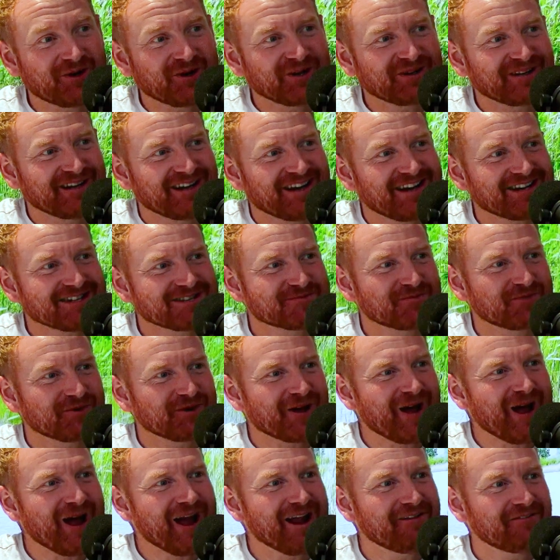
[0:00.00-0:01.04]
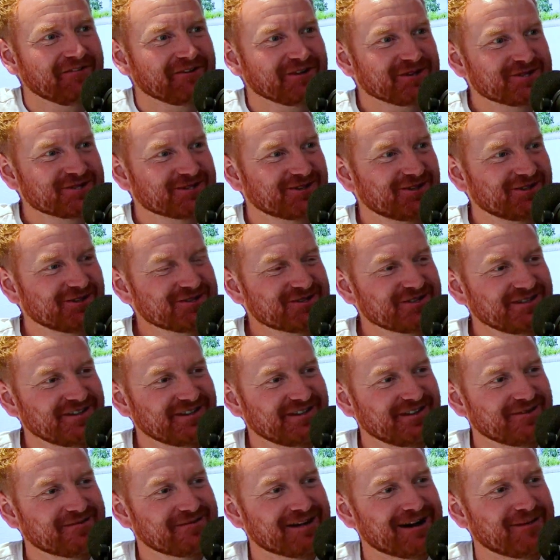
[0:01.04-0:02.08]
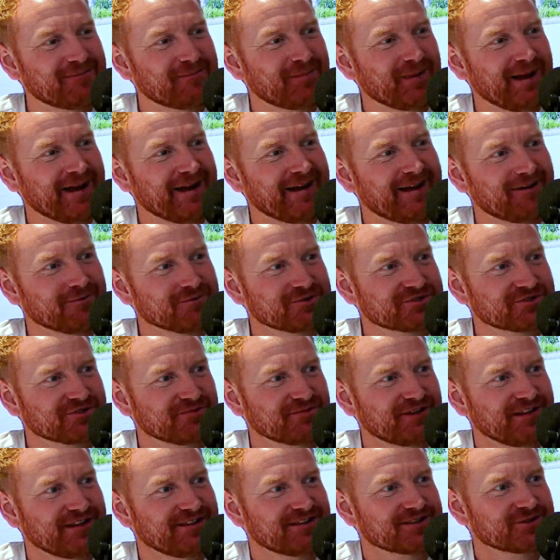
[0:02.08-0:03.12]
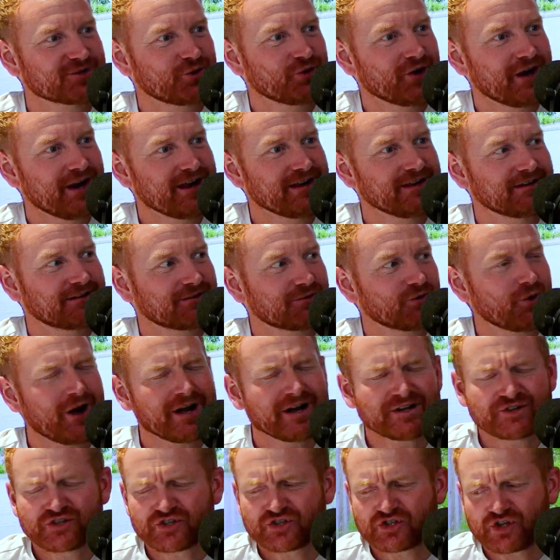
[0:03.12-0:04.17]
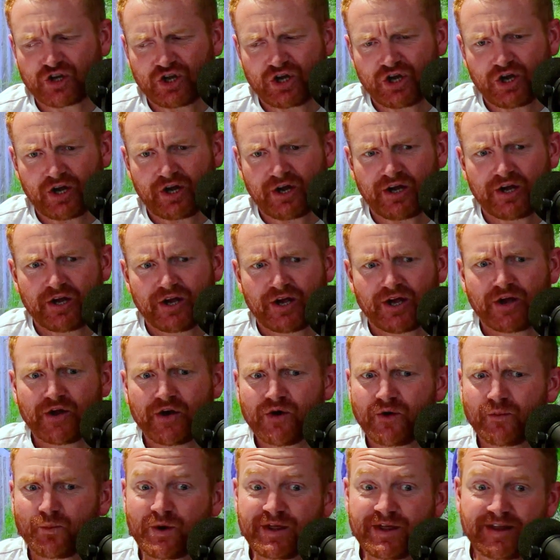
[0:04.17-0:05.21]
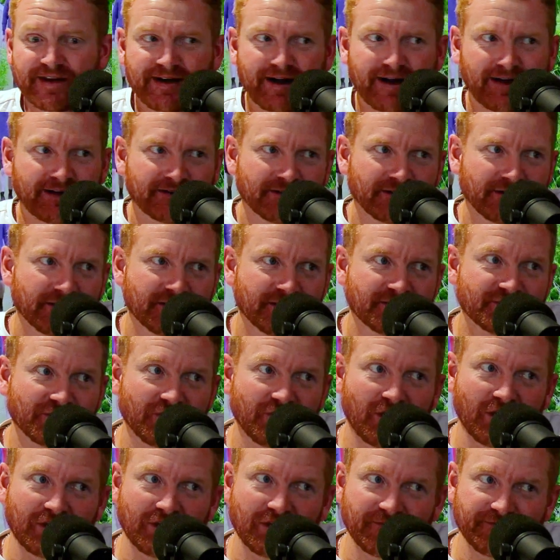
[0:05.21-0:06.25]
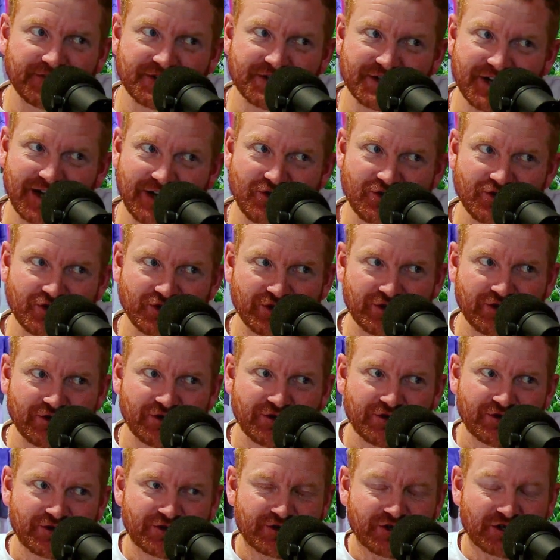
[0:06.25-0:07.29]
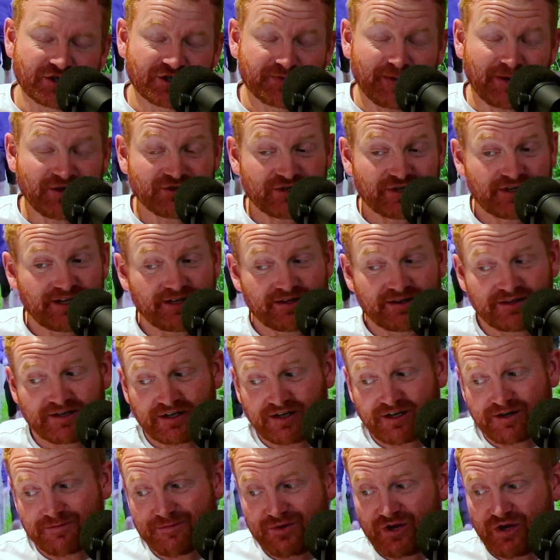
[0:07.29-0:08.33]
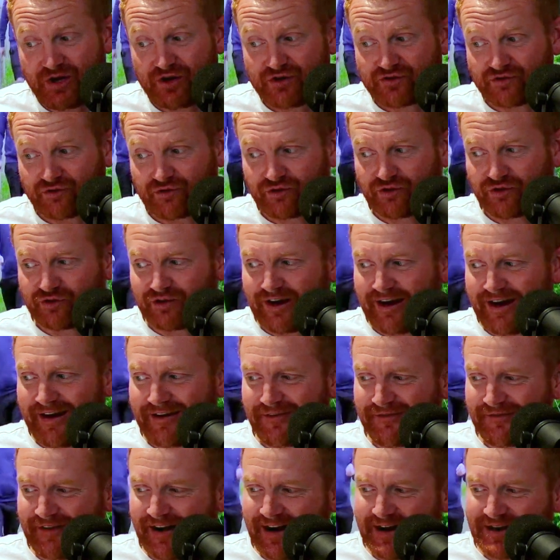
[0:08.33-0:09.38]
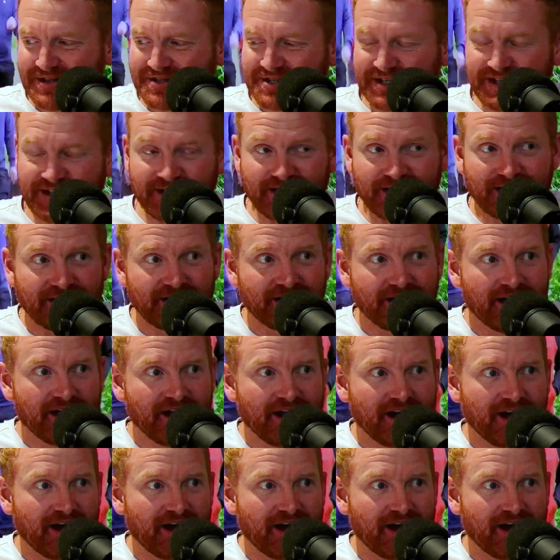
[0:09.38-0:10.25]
podcast, but I want to talk to you about something that's created quite a stir within anglers, a lot of conversations, especially in the commercial side of our scene.